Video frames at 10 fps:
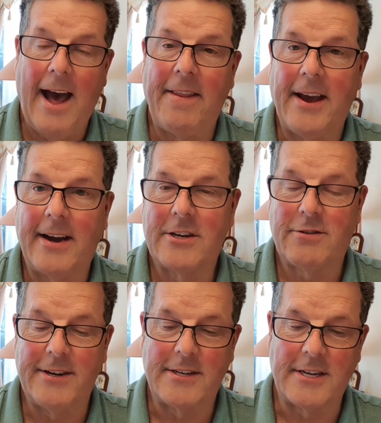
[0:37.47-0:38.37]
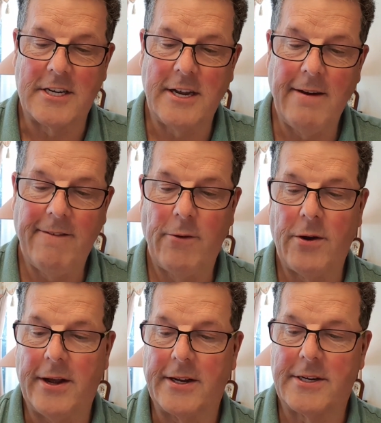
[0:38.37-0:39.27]
And the answer is, the
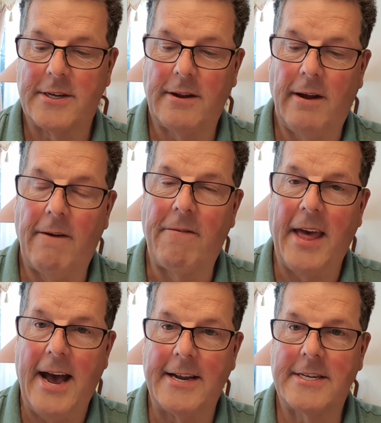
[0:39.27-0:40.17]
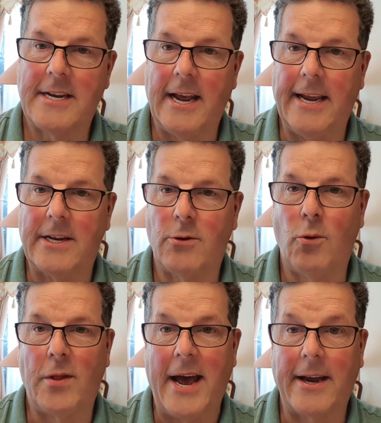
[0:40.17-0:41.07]
sinfulness of that estate
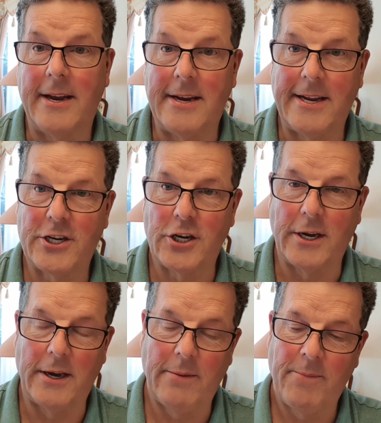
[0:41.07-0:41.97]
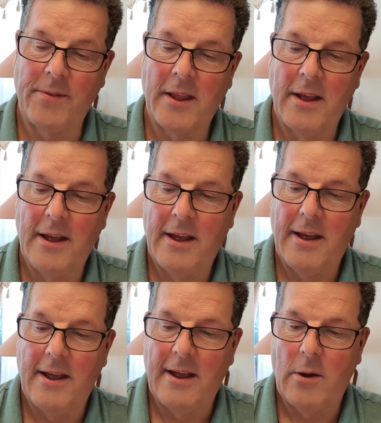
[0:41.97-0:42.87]
or that condition
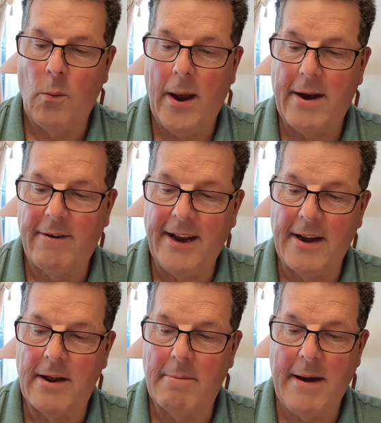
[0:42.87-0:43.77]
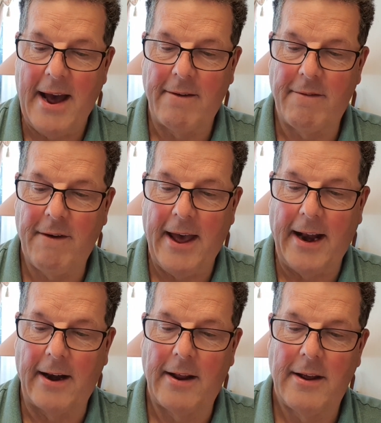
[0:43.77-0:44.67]
wherein man
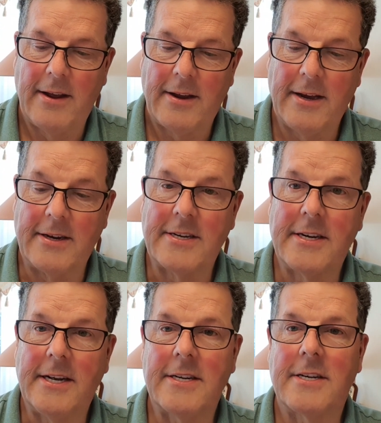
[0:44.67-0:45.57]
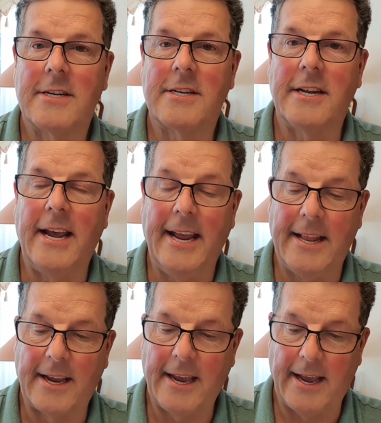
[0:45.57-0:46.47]
fell consists in
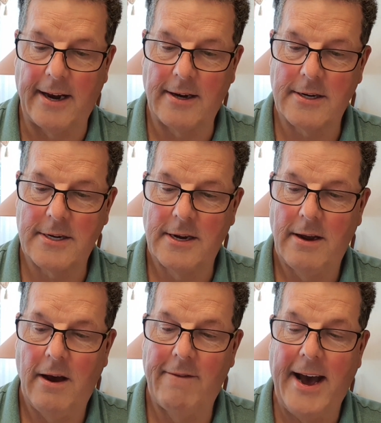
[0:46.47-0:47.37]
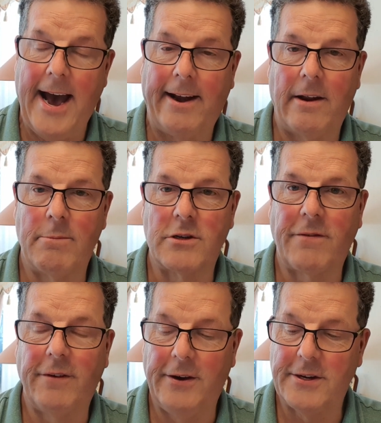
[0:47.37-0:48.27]
the guilt of Adam's
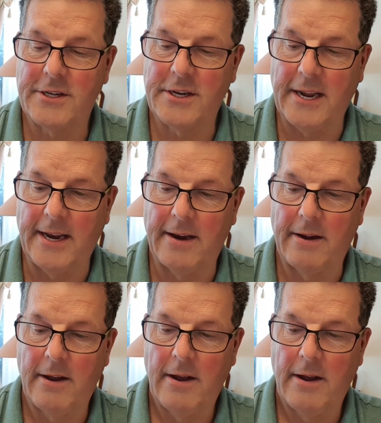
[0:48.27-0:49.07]
first sin,